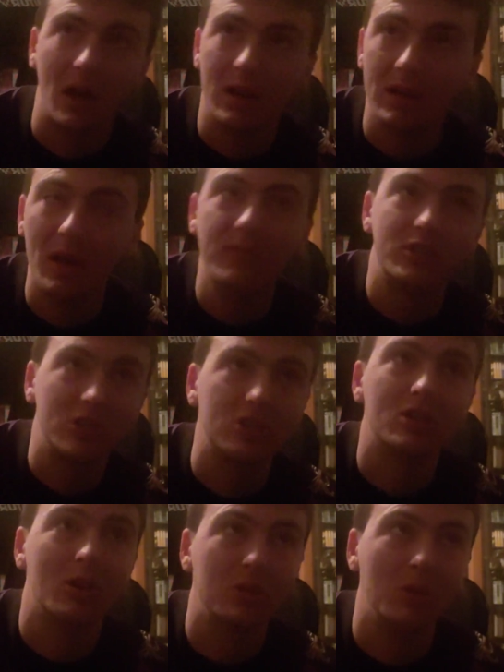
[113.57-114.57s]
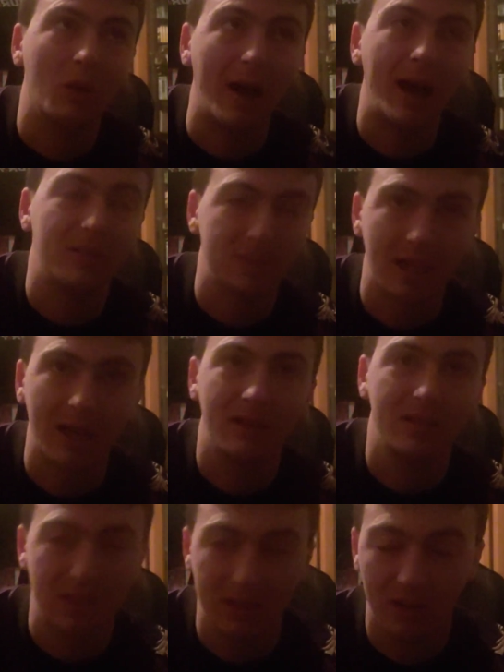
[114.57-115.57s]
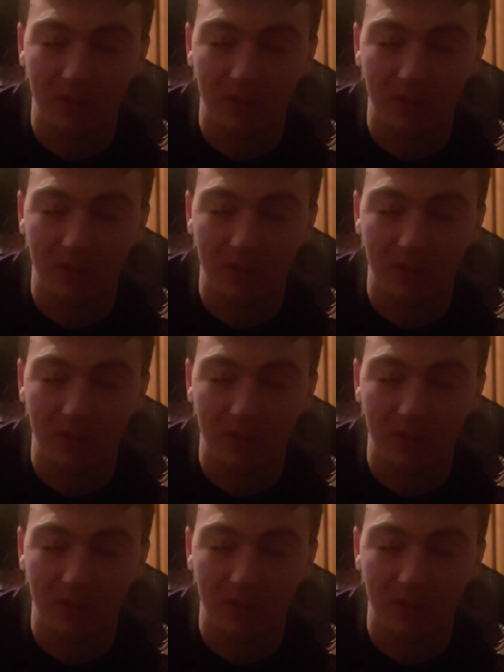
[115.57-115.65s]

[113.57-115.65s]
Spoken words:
enough to show you how talented